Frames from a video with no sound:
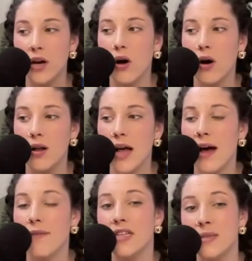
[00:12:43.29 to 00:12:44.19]
all
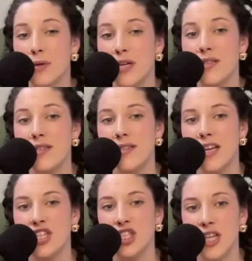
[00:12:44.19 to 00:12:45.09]
have experiences that
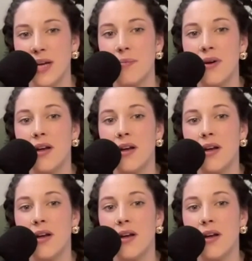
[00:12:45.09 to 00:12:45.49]
shape